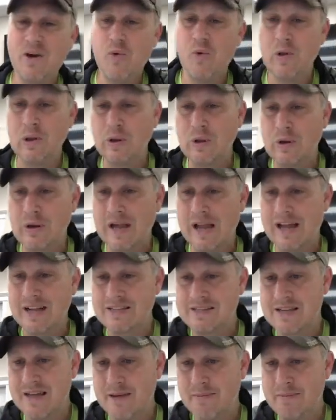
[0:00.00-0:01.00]
We'll look
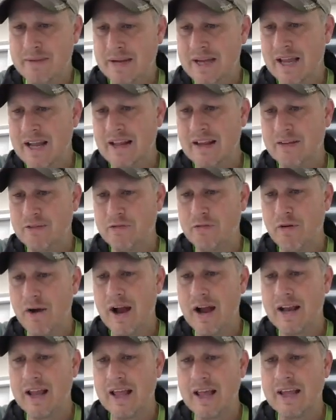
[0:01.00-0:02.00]
at uh, beginning
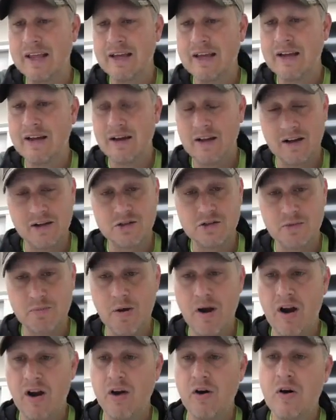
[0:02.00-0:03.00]
Friday or uh,
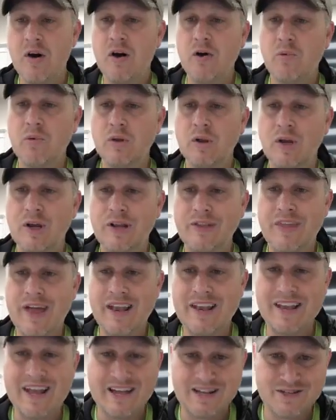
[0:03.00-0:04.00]
tomorrow. We'll look at
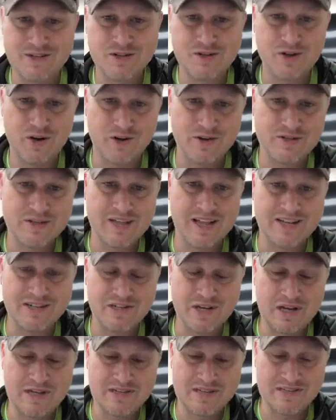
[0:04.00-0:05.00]
that next church that
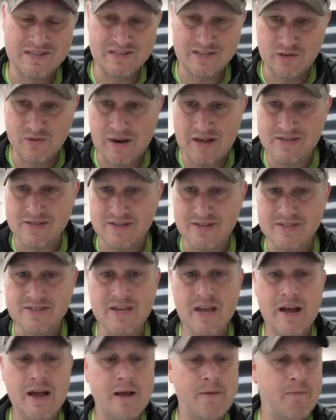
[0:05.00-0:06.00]
Jesus
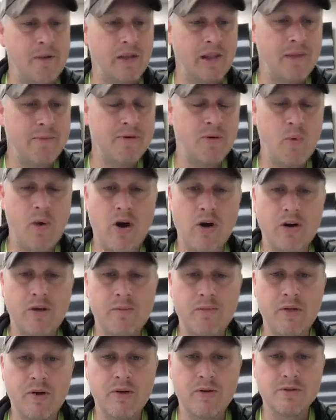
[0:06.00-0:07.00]
addresses. But let me
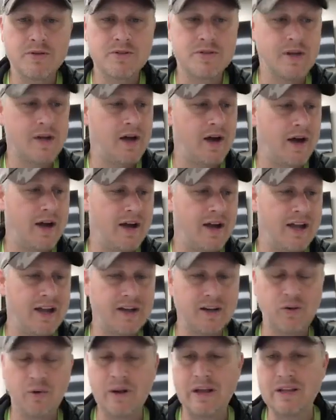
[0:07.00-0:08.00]
welcome those uh,
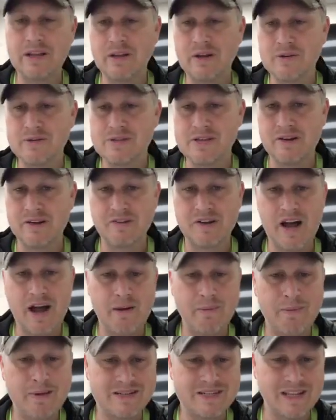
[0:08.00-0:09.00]
and greet those that have
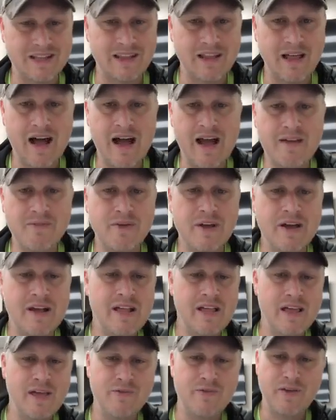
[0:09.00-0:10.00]
commented live.
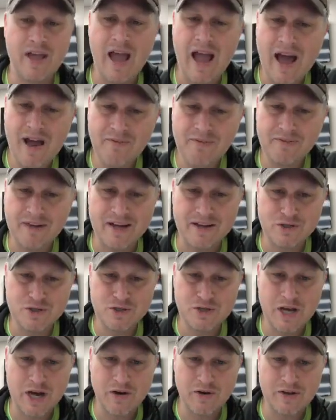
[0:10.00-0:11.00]
If you have not
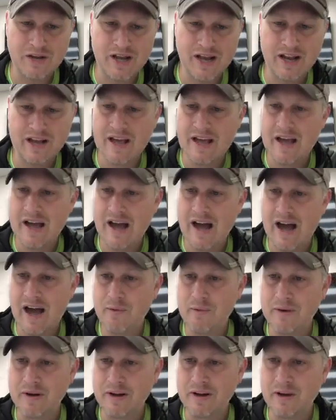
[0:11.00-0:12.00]
shared yet,
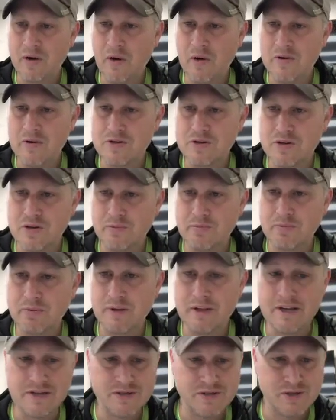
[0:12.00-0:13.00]
I would encourage you to
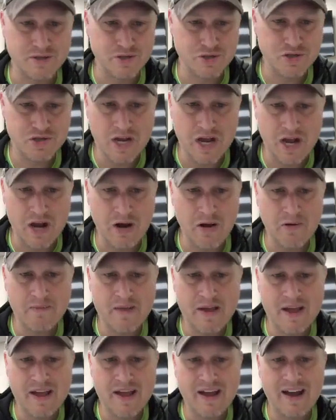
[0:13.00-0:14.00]
please share.
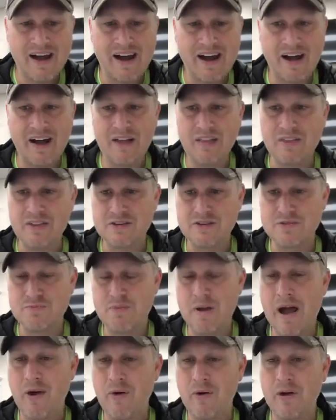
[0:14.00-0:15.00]
Uh, this
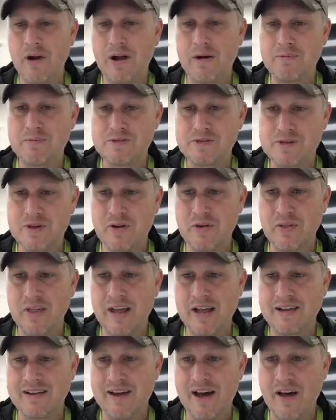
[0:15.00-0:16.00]
power up so
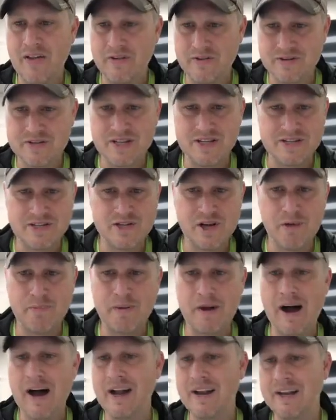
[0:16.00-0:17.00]
that others can
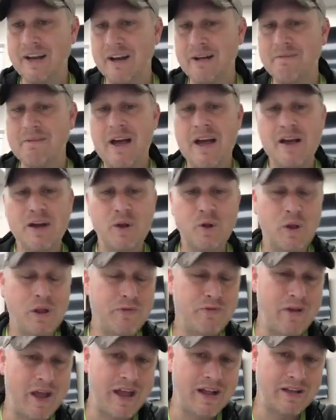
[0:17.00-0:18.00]
jump on here.
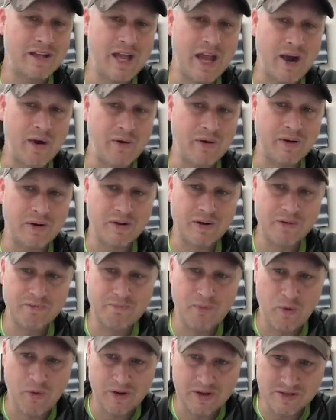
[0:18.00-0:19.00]
Cliff and Karen, good
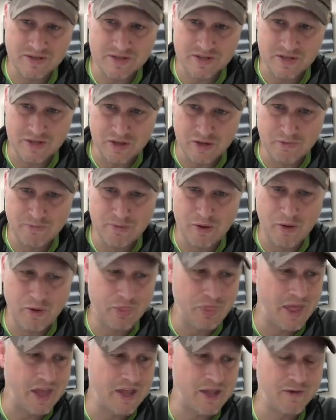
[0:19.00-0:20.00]
morning to you
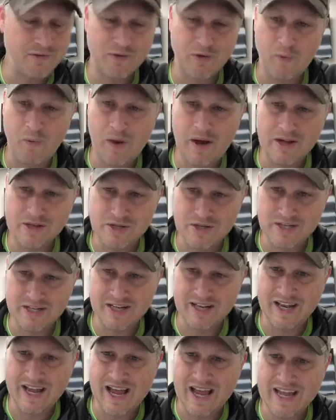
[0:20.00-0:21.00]
both. Thank you for watching
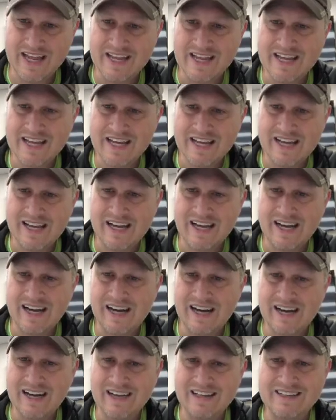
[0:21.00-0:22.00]
today.
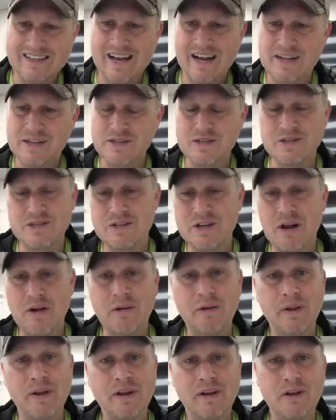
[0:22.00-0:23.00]
Uh, Dennis and
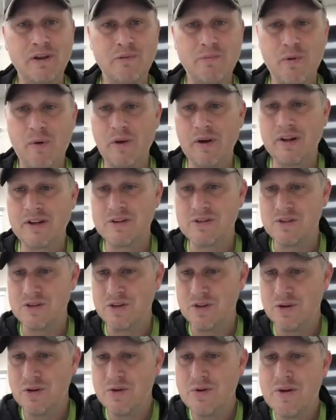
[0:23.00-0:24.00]
Geraldine, good morning to
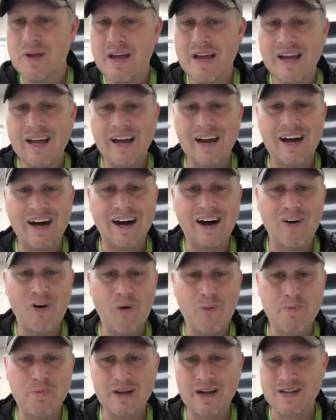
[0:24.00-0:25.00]
you. Uh,
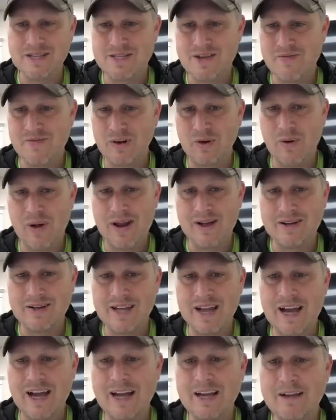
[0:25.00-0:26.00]
hope you guys have a great
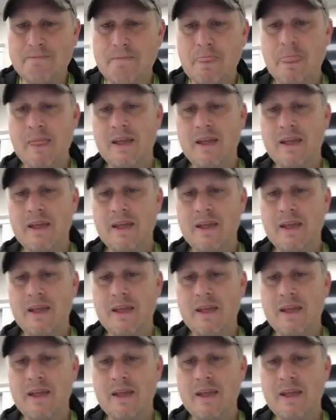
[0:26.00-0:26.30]
day.